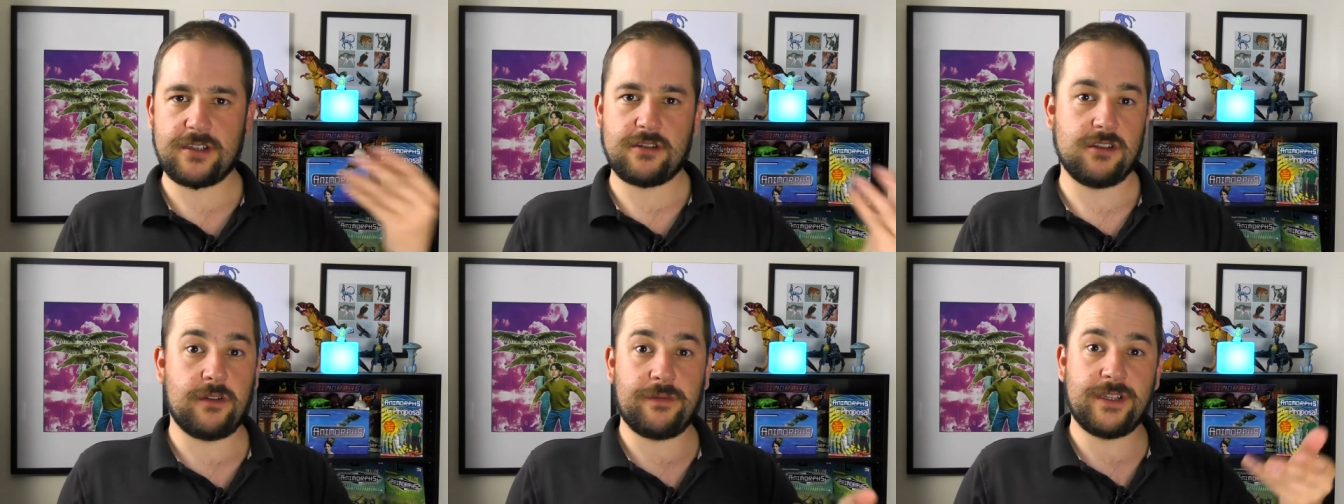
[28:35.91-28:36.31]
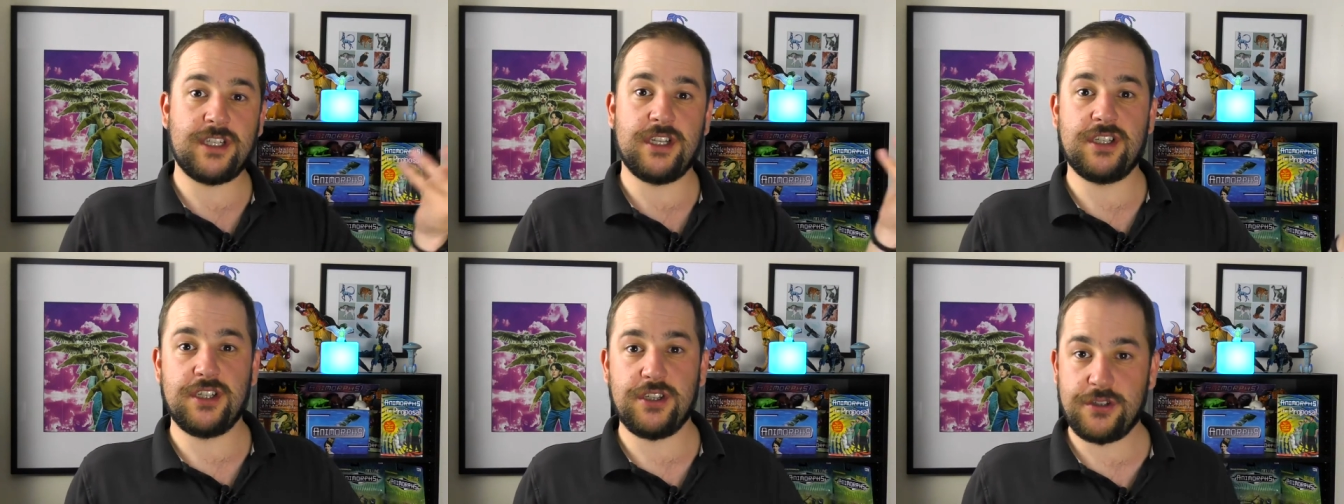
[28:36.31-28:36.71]
because
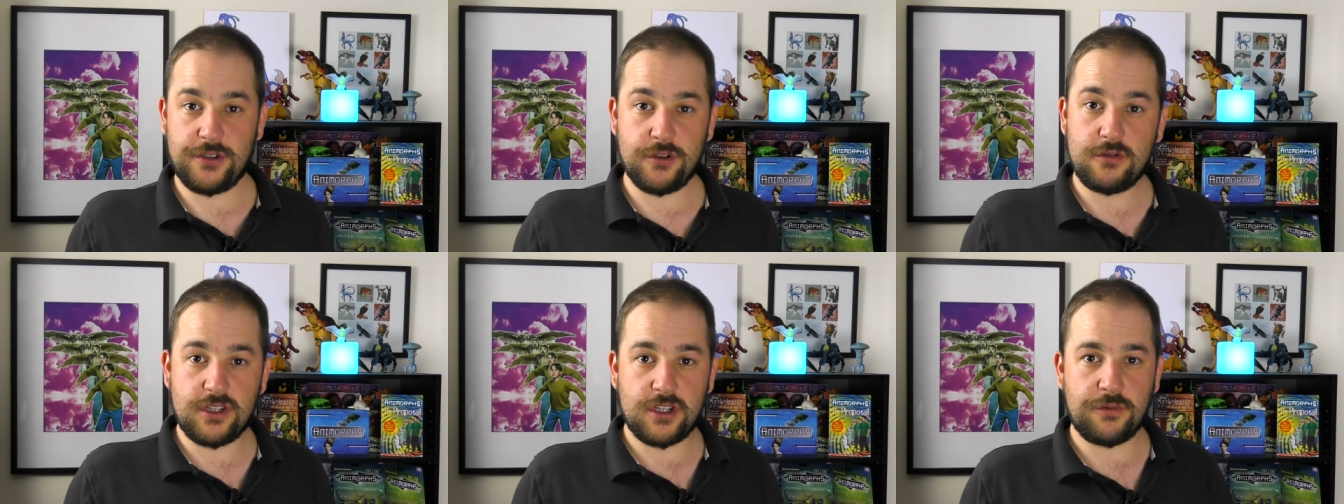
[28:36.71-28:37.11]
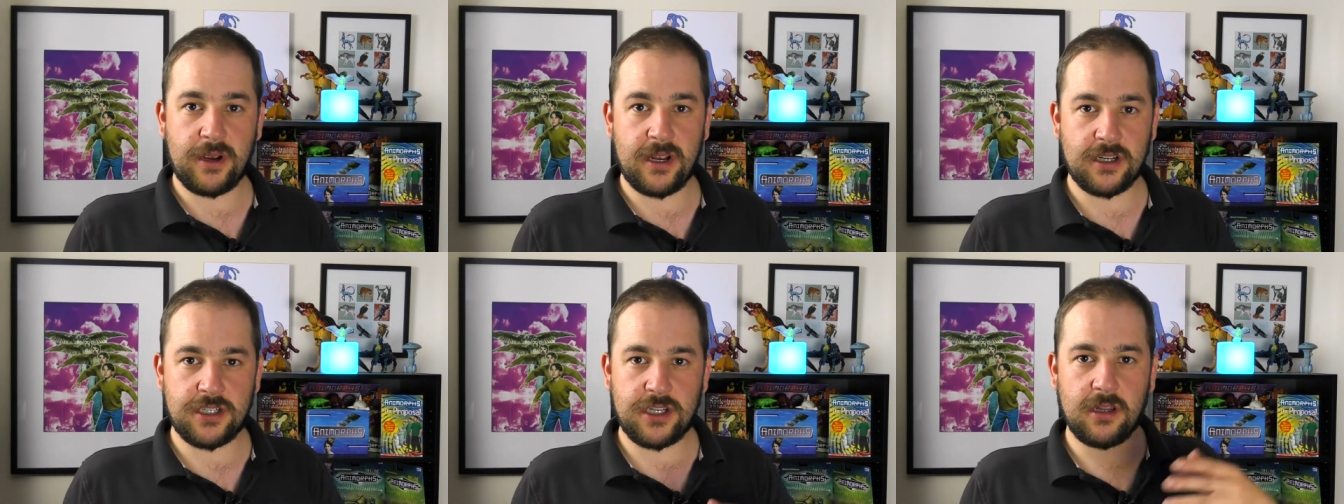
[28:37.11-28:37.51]
obviously she's used to
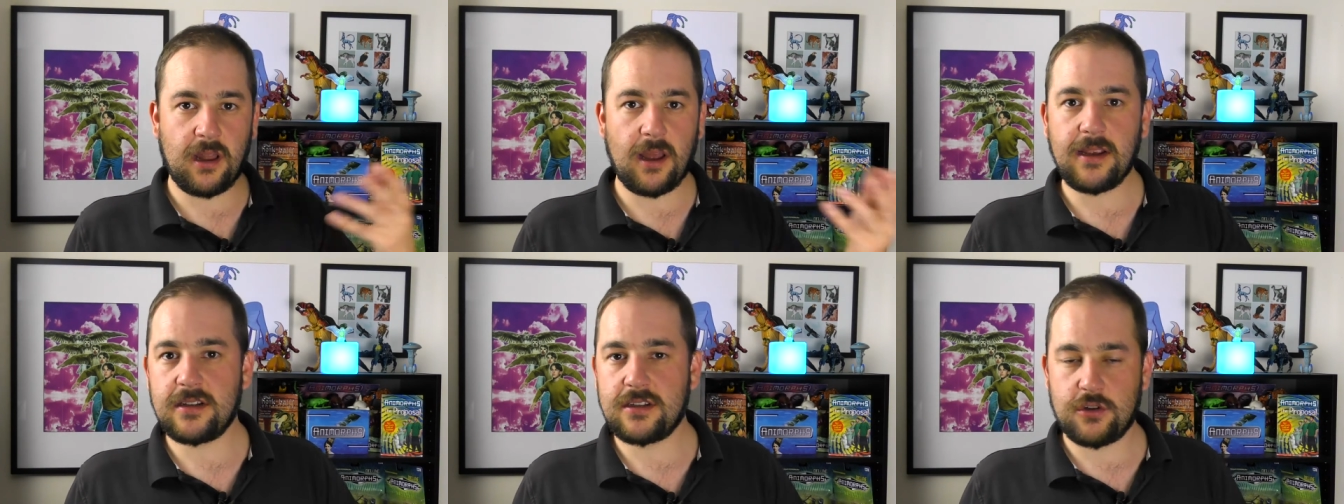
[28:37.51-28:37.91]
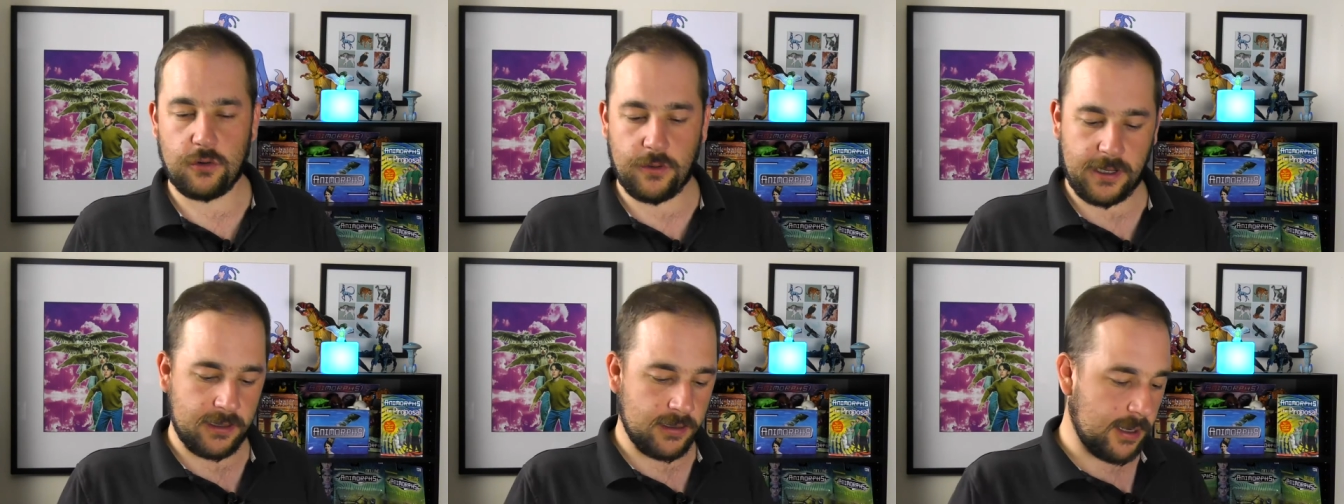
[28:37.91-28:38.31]
it, and she likes
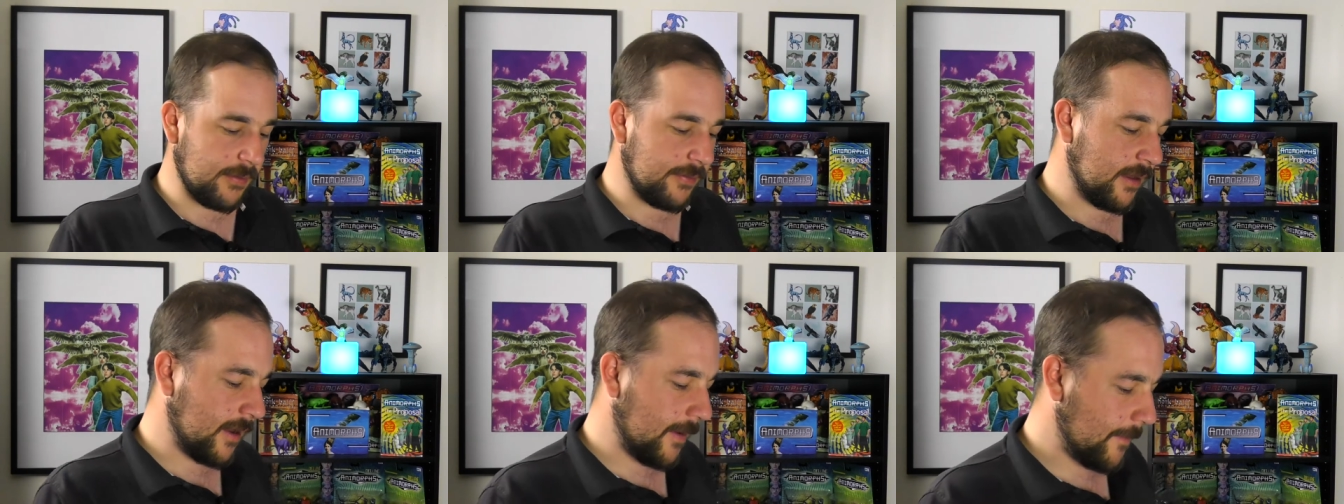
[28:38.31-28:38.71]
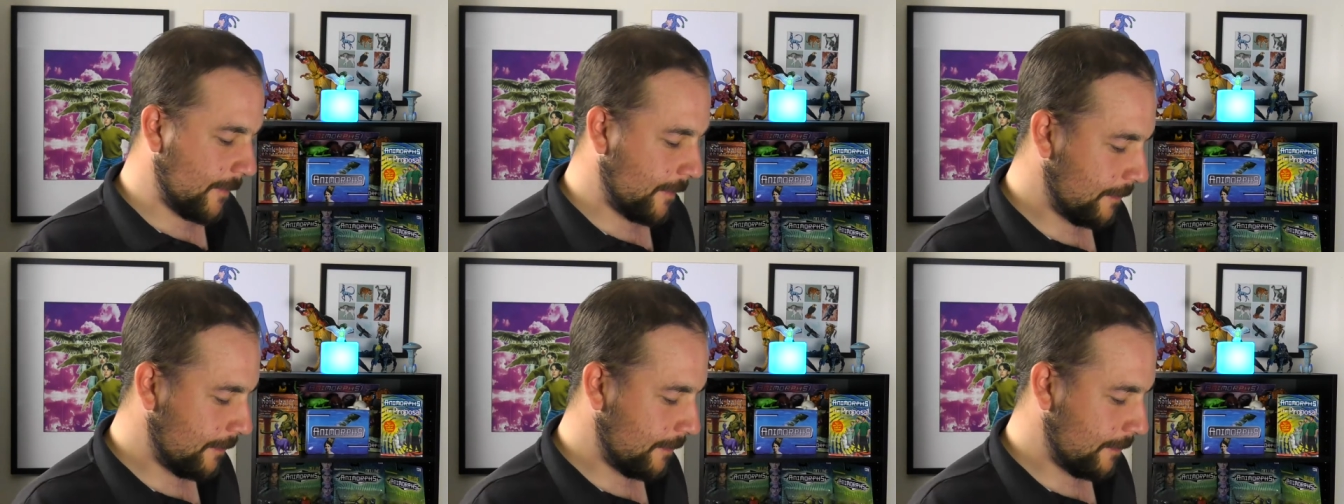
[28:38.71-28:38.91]
talking like that.